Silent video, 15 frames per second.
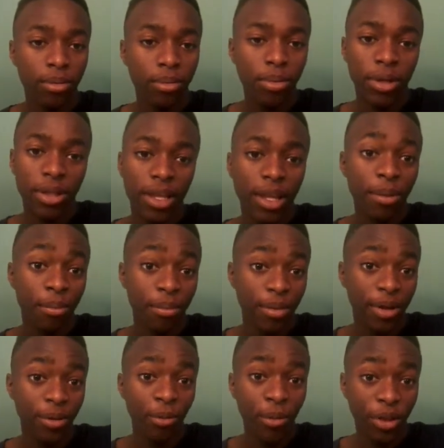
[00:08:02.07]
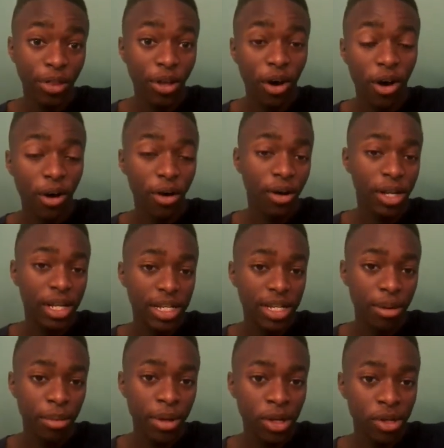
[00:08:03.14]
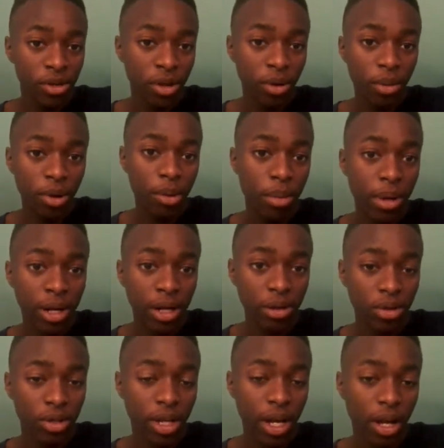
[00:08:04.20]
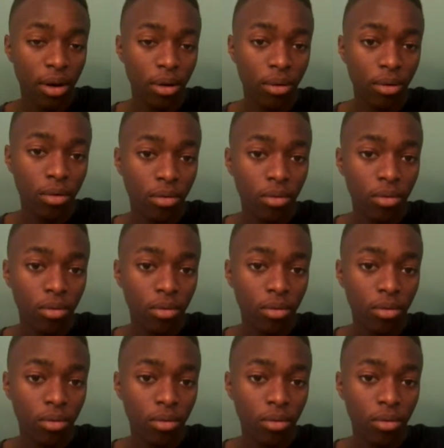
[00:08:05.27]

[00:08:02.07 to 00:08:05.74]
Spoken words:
put them with the Hardys. I mean, sure, they would have been outshadowed.